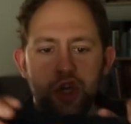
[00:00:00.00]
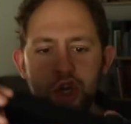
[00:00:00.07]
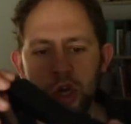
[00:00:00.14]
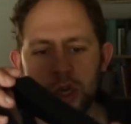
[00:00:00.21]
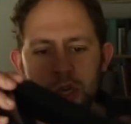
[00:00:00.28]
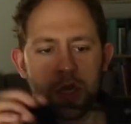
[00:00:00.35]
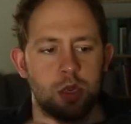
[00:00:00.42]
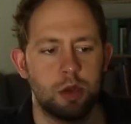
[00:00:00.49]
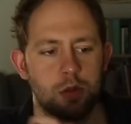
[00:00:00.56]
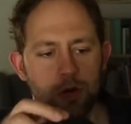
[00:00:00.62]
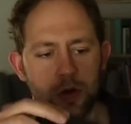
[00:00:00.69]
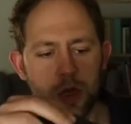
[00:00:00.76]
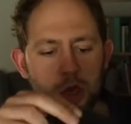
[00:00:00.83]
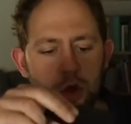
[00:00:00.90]
adjust
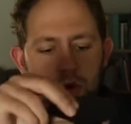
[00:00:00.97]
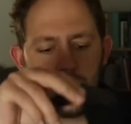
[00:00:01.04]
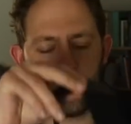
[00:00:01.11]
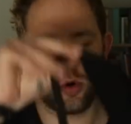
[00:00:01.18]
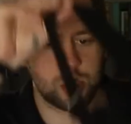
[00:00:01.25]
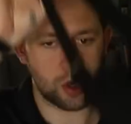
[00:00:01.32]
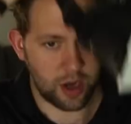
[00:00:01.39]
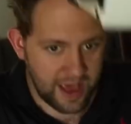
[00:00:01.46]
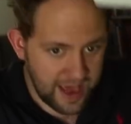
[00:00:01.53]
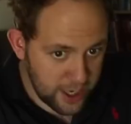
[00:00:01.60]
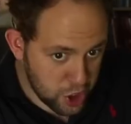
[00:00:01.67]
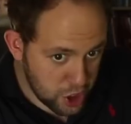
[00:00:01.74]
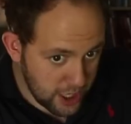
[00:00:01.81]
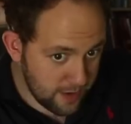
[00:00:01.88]
to your sort of
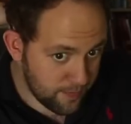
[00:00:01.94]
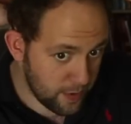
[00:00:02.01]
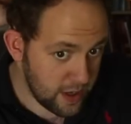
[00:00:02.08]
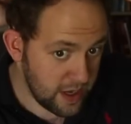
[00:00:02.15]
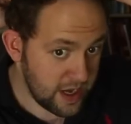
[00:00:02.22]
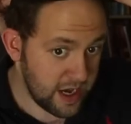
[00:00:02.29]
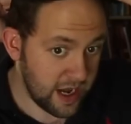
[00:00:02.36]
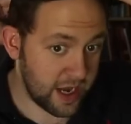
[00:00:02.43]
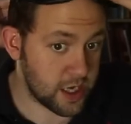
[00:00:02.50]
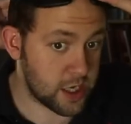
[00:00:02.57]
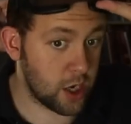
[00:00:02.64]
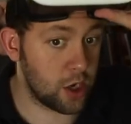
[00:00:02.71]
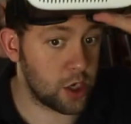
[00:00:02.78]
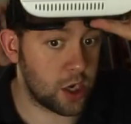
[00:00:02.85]
head shape, and
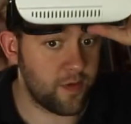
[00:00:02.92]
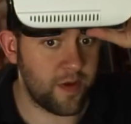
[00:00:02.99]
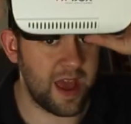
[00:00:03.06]
it slots